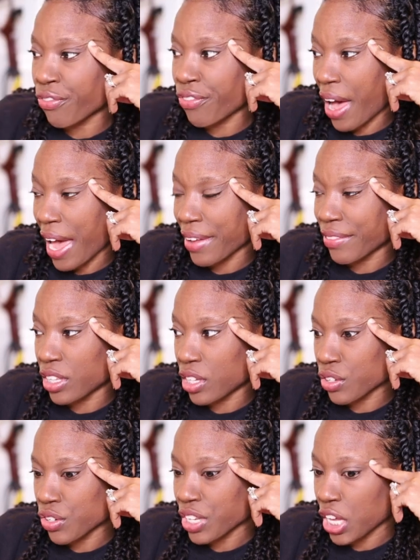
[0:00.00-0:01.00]
5
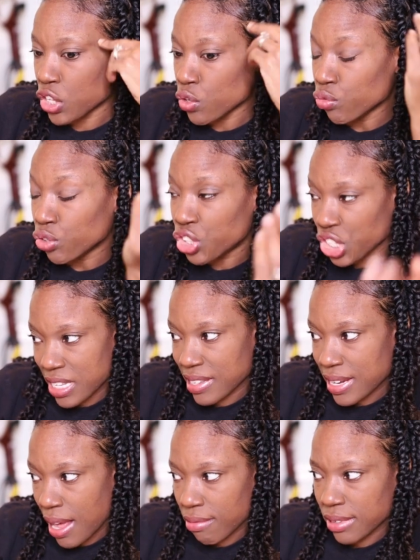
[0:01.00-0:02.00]
years, and you just
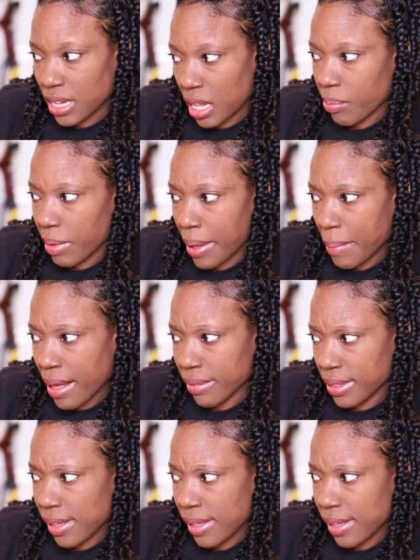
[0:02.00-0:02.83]
now telling me about